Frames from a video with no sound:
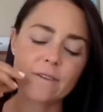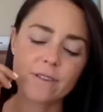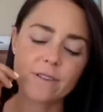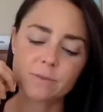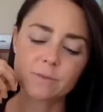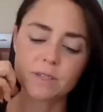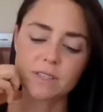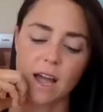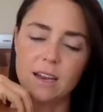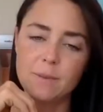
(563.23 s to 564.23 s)
flexible
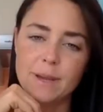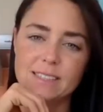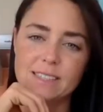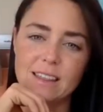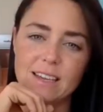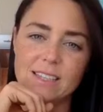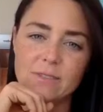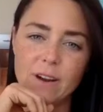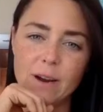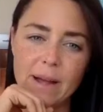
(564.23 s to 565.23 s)
dieting because I think
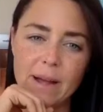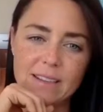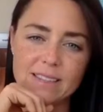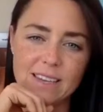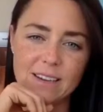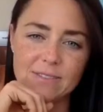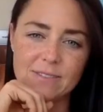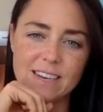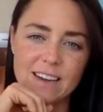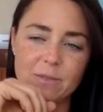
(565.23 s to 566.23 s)
it's a very balanced
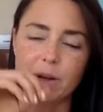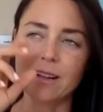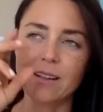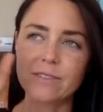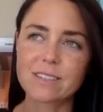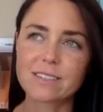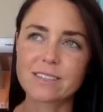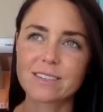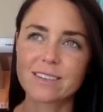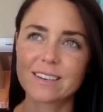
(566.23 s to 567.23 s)
lifestyle, and we all have
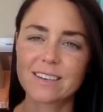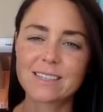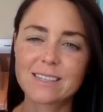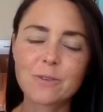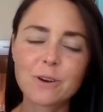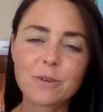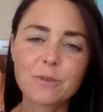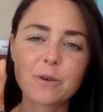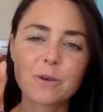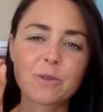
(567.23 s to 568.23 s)
this different
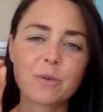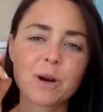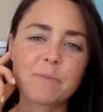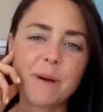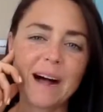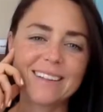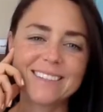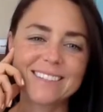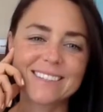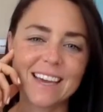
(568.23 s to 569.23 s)
view of the word
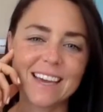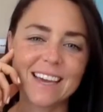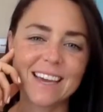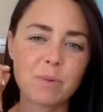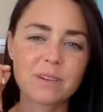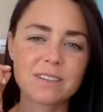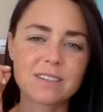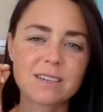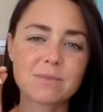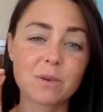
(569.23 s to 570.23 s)
balance. It's like how
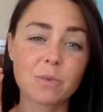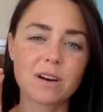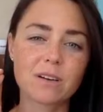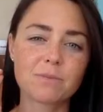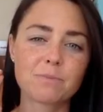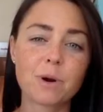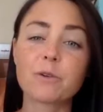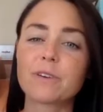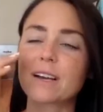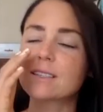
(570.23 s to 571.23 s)
people deem the word
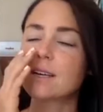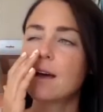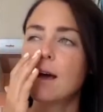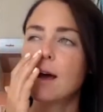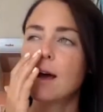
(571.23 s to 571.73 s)
perfect.